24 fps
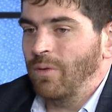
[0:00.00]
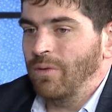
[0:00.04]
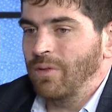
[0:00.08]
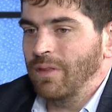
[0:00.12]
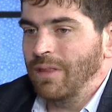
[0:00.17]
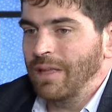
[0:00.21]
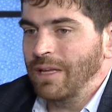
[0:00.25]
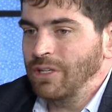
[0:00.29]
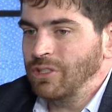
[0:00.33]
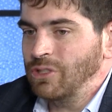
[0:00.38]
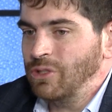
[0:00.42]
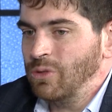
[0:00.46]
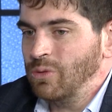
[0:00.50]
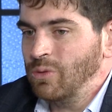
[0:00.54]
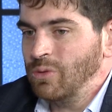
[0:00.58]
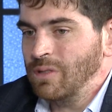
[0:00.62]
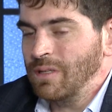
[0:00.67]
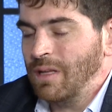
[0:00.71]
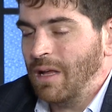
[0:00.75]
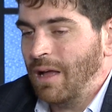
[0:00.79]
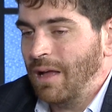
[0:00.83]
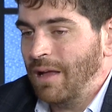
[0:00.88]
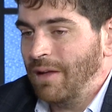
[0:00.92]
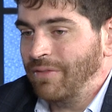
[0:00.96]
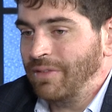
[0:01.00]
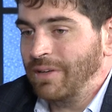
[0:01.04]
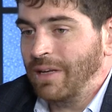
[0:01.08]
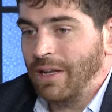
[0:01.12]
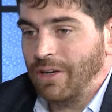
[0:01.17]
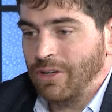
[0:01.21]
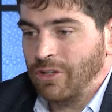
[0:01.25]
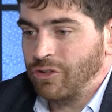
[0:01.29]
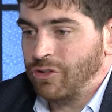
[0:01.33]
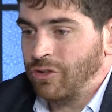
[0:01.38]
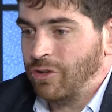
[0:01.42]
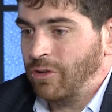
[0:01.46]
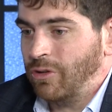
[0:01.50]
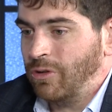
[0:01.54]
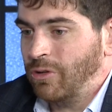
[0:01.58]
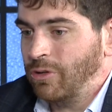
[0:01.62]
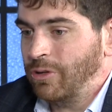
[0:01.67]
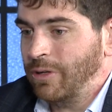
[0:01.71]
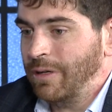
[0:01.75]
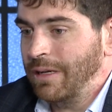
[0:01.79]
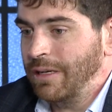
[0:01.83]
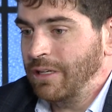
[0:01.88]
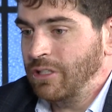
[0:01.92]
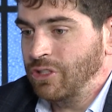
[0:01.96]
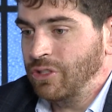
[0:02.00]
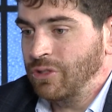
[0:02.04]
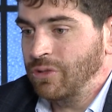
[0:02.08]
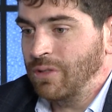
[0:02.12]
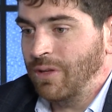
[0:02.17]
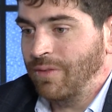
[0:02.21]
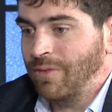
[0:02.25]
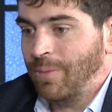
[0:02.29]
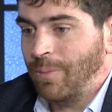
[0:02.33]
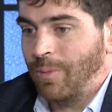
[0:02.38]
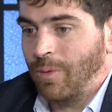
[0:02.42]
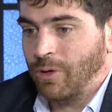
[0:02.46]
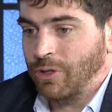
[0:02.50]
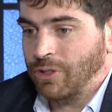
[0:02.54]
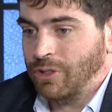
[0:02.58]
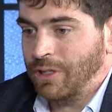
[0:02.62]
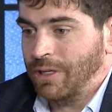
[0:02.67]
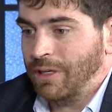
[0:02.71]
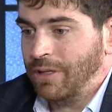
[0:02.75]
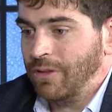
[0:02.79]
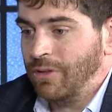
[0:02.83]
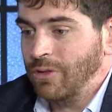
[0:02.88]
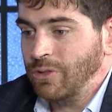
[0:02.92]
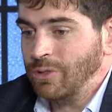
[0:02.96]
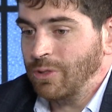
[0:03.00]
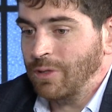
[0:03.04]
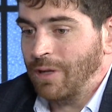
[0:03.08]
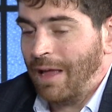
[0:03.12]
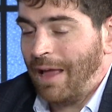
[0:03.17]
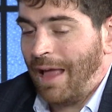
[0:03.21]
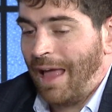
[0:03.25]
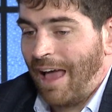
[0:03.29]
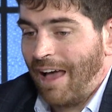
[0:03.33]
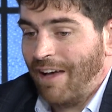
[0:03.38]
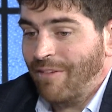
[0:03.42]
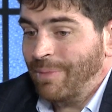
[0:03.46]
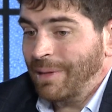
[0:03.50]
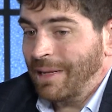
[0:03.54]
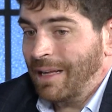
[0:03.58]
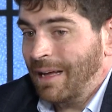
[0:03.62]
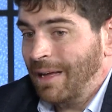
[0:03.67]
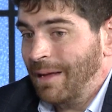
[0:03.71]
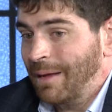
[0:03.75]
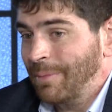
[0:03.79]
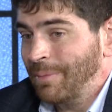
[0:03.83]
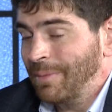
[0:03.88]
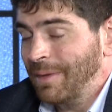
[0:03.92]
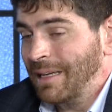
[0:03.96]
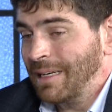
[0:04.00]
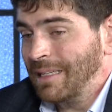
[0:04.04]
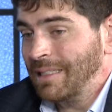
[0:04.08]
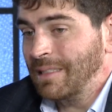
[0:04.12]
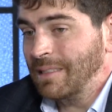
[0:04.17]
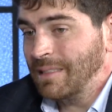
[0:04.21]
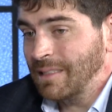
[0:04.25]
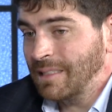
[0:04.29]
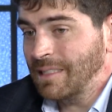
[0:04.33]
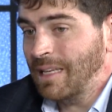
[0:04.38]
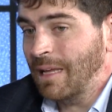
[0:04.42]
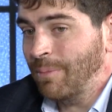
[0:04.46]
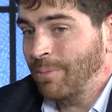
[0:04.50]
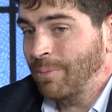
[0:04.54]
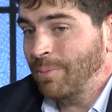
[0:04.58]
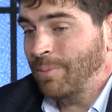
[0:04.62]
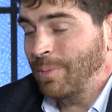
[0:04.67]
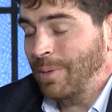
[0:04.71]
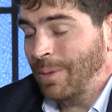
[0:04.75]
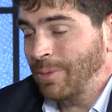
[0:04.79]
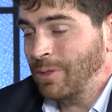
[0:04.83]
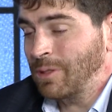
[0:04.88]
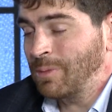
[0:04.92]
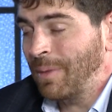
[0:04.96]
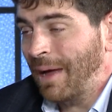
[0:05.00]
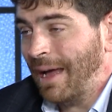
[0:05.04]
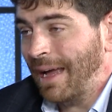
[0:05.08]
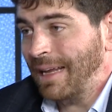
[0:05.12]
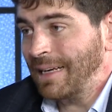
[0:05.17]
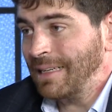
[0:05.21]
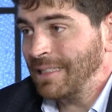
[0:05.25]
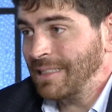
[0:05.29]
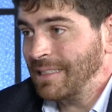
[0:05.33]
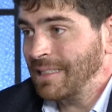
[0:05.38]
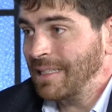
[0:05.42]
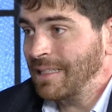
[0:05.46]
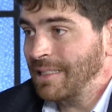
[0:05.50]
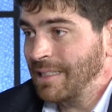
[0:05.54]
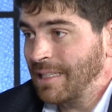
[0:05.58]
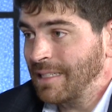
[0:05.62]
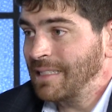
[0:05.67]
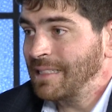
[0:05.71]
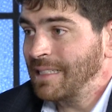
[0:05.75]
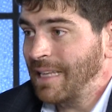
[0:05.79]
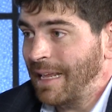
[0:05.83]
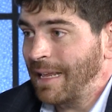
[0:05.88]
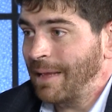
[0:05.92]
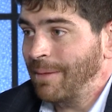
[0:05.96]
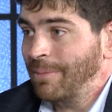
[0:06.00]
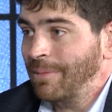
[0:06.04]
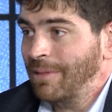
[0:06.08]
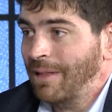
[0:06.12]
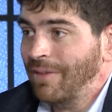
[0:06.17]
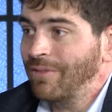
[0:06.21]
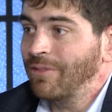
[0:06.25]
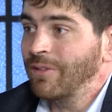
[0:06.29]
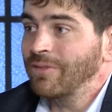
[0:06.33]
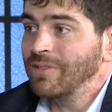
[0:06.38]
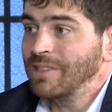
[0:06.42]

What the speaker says: Issues of gun control or issues of abortion, those have become, in some people's minds, the same level of